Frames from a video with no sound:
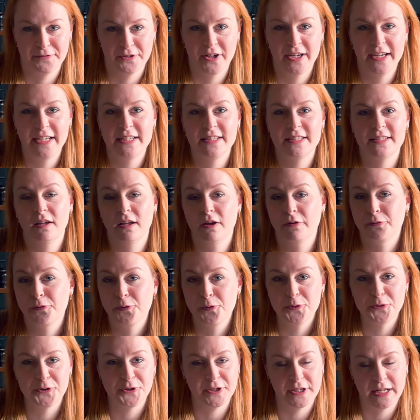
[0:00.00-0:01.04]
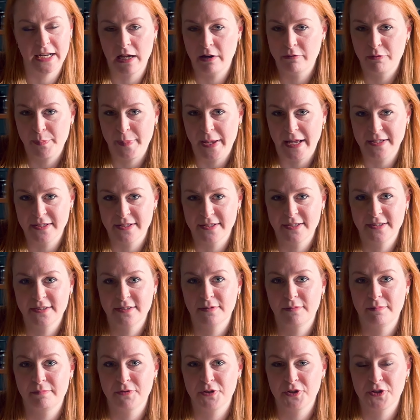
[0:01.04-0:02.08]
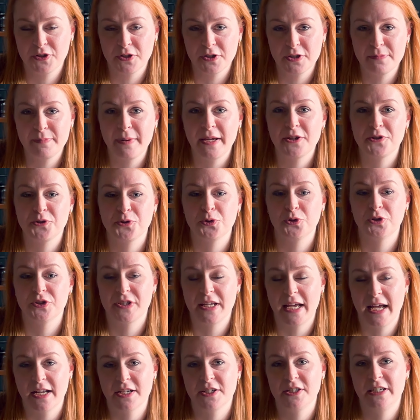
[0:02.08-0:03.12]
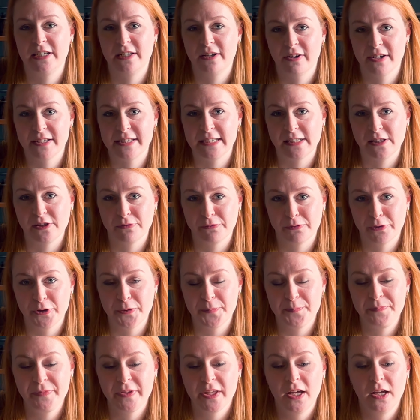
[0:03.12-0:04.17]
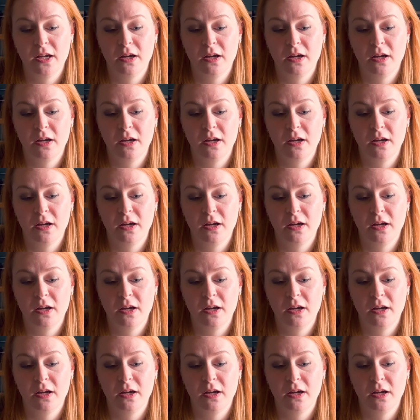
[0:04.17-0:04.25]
right. Of course, you can have a pendant just make sure it's actually lighting the room.